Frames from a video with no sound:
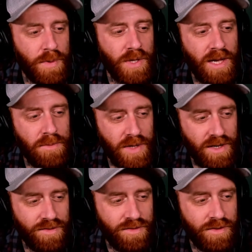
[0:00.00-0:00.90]
A
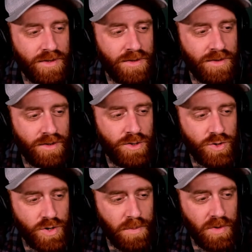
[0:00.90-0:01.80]
beef.
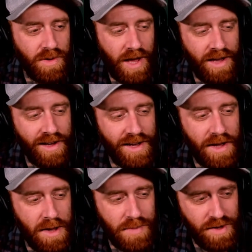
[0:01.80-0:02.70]
Triple
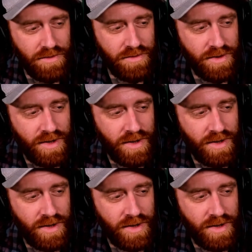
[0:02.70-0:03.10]
AAA beef.